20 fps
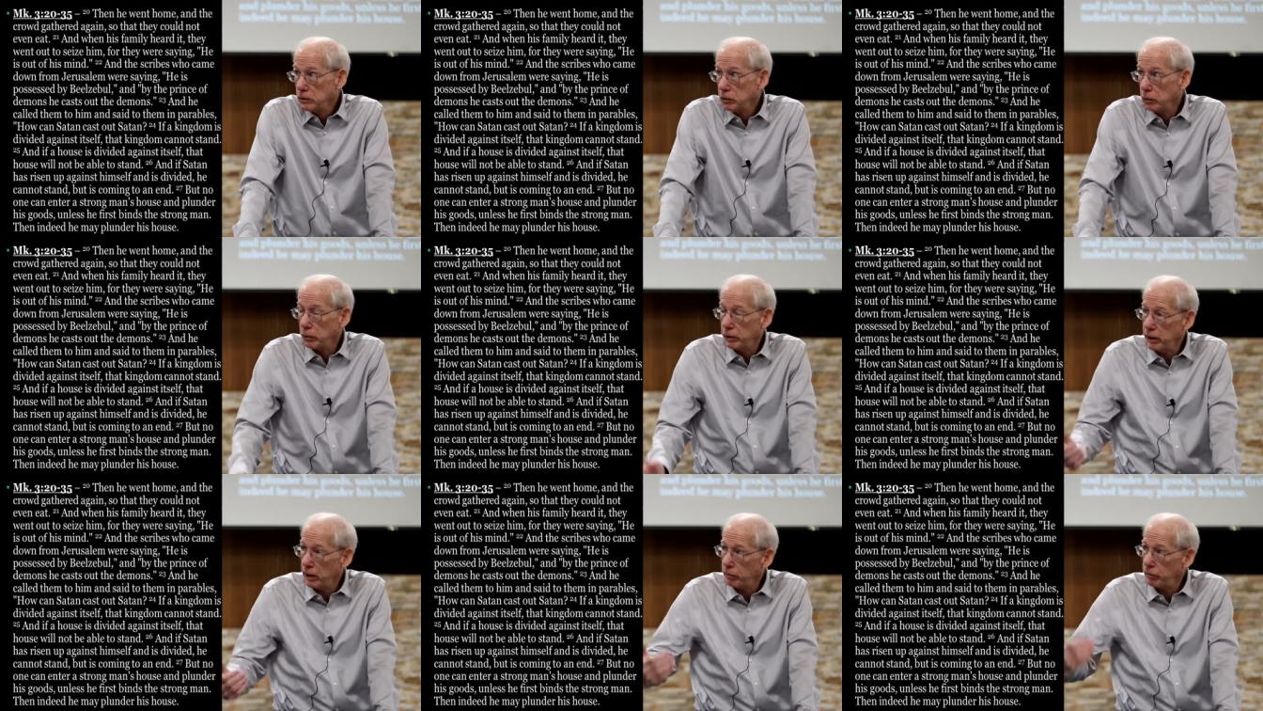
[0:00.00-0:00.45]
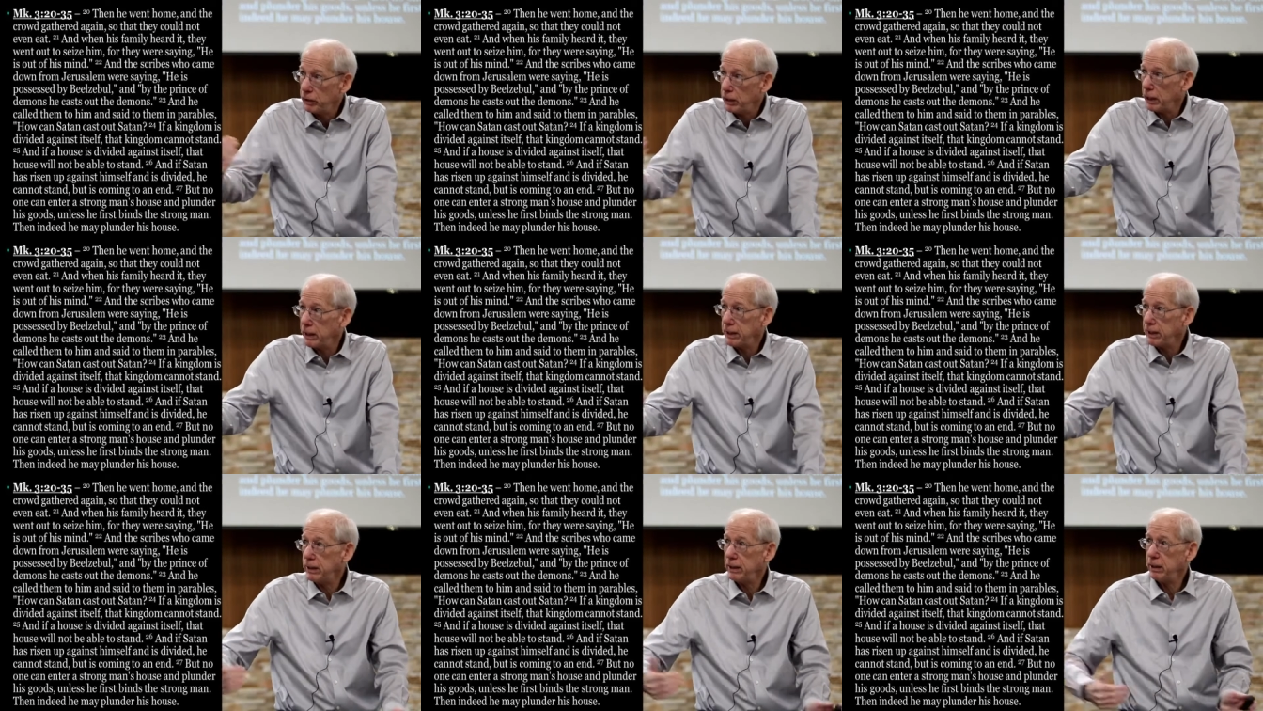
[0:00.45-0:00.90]
So,
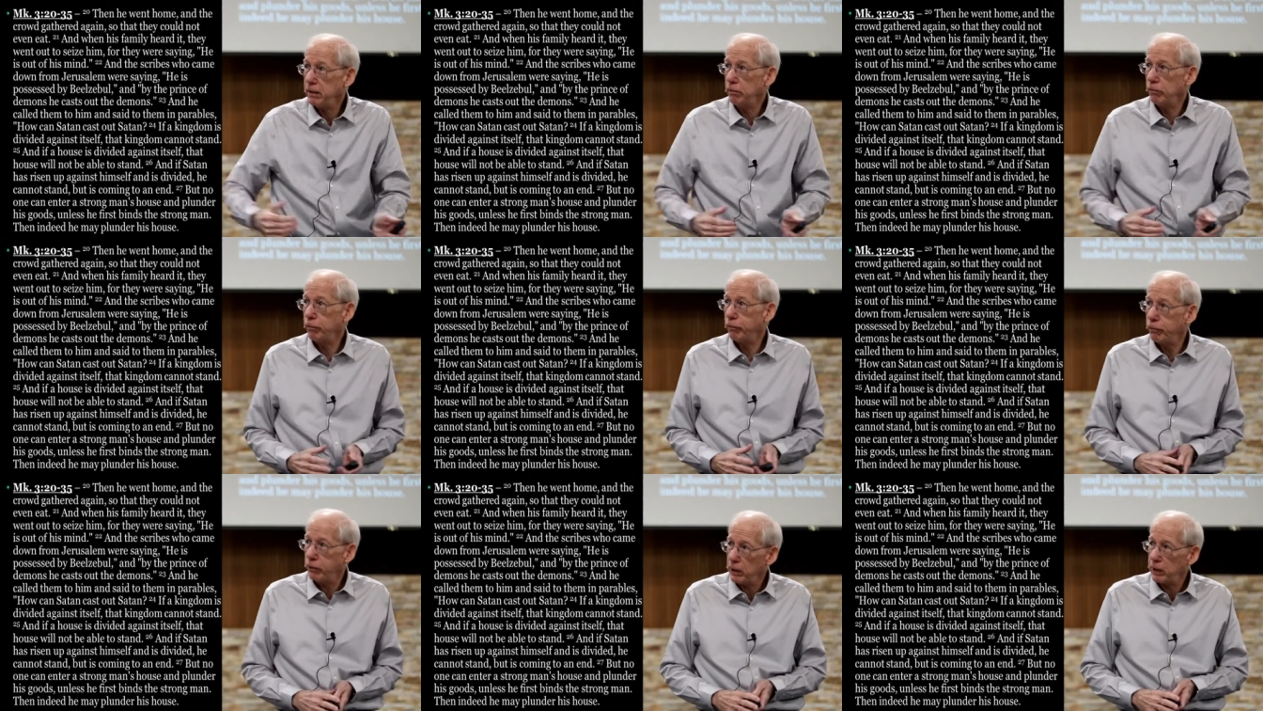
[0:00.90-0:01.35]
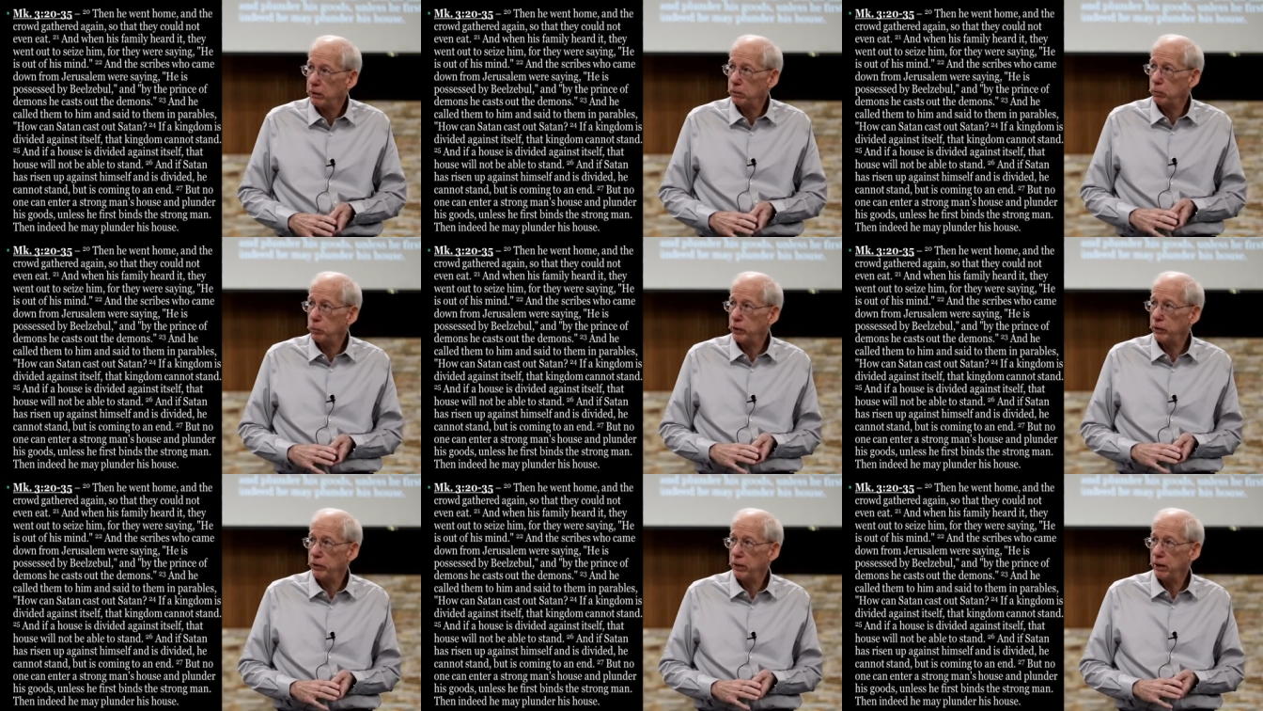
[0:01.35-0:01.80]
given that he didn't
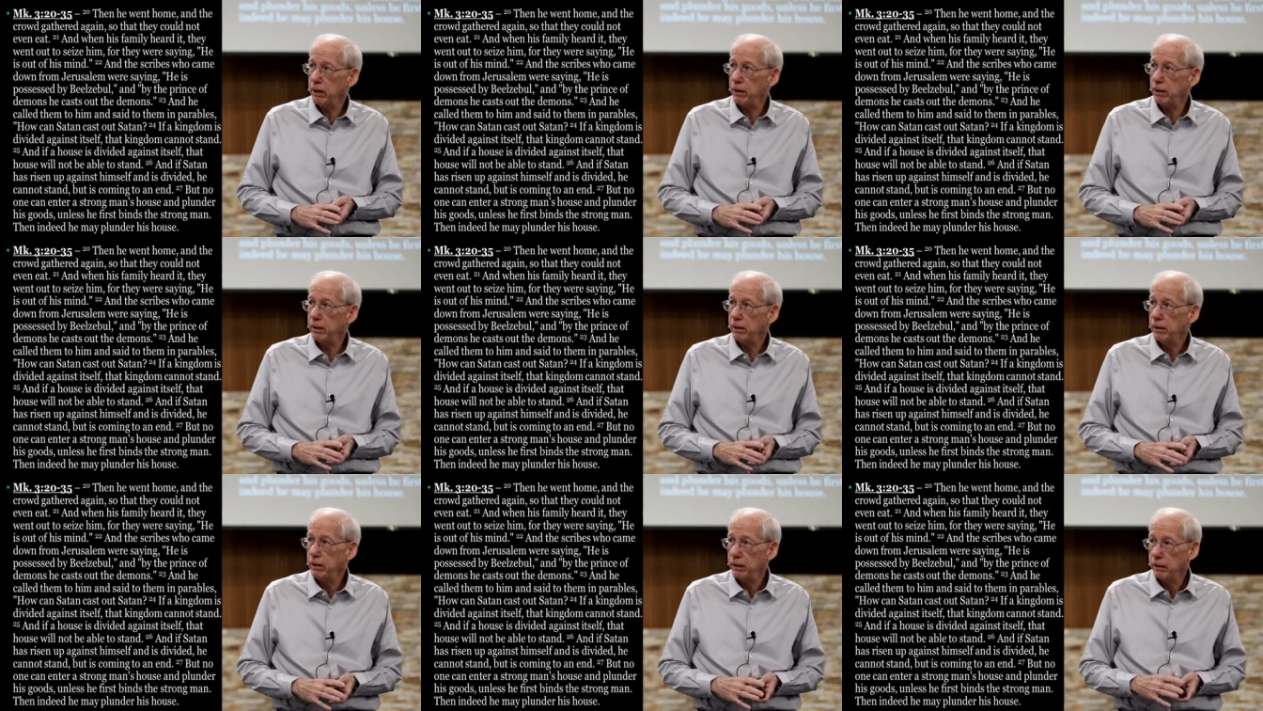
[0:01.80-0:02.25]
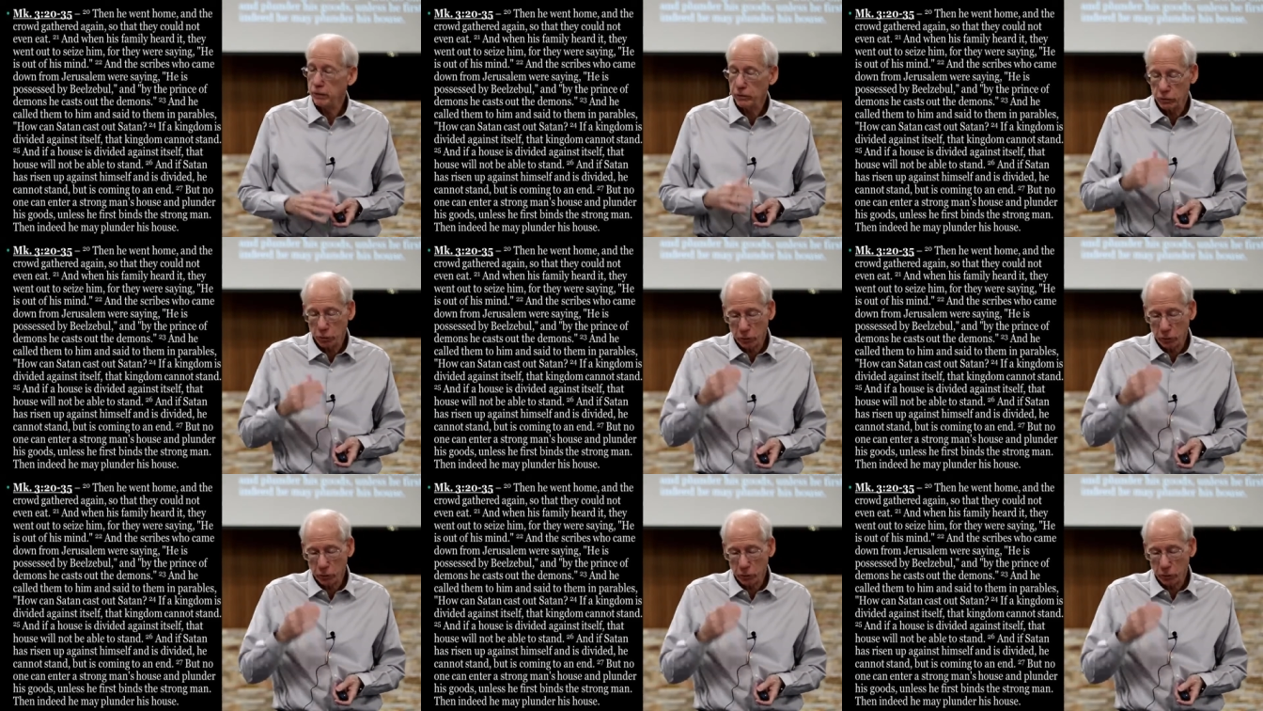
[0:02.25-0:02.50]
fit with their